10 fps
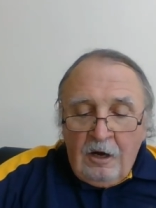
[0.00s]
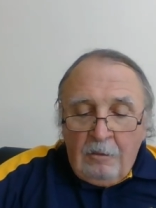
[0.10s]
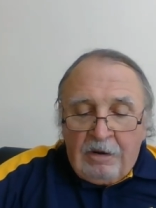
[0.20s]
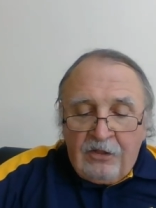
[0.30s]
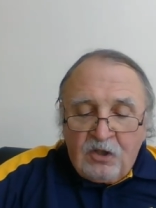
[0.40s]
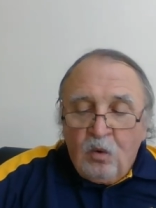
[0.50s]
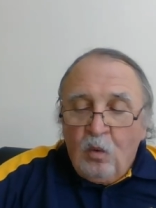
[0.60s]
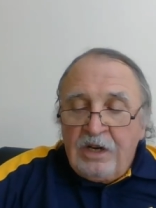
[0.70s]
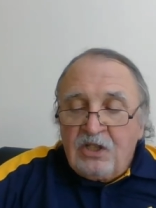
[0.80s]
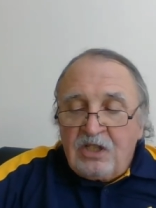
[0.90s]
By the
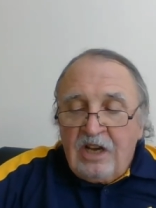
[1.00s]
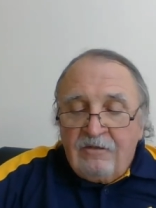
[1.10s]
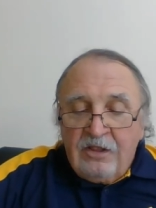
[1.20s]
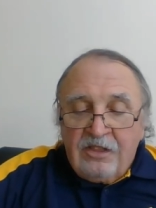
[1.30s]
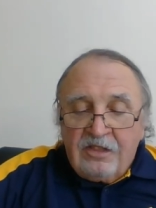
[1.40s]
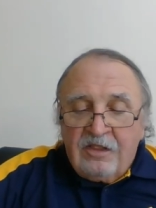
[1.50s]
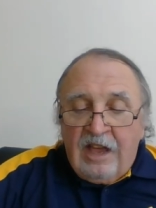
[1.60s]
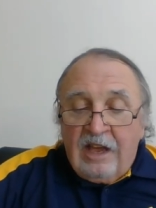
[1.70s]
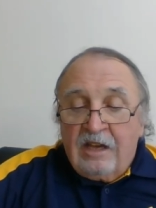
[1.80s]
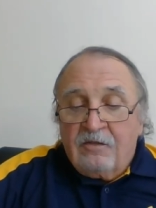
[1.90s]
27th
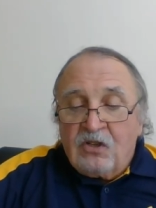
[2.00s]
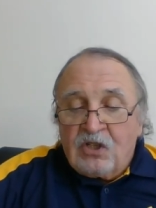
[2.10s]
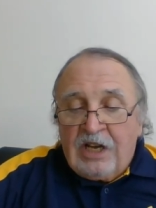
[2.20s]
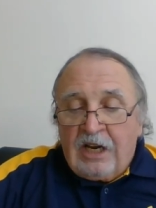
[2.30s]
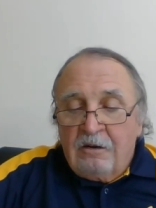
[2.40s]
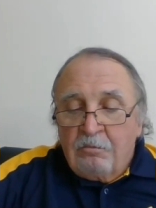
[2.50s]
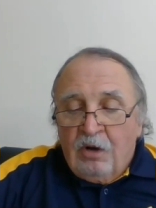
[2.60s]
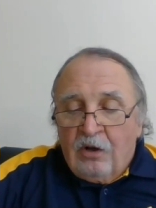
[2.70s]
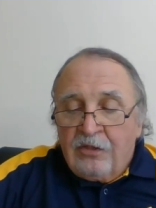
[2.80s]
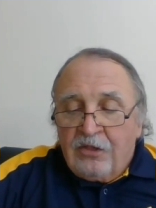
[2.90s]
day of the second
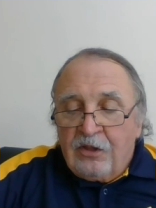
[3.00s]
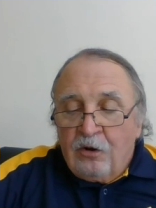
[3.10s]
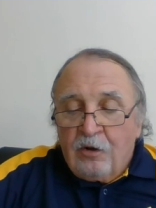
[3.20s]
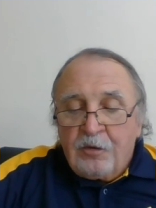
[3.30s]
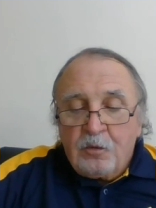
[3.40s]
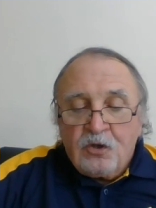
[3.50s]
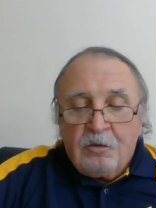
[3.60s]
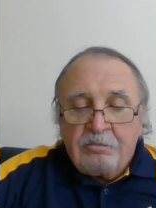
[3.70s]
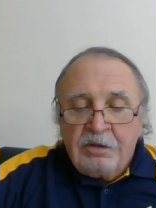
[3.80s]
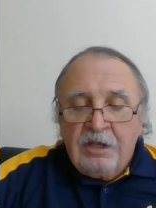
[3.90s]
month, the earth was
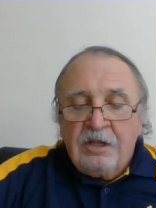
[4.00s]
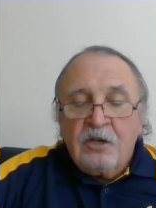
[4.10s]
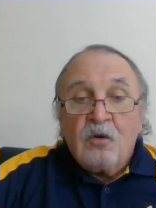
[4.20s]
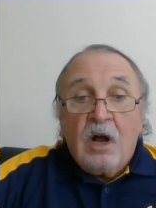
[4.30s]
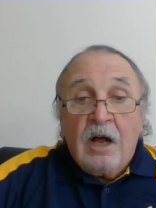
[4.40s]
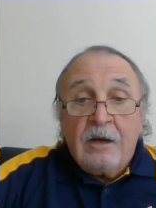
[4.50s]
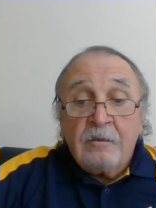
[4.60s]
completely dry.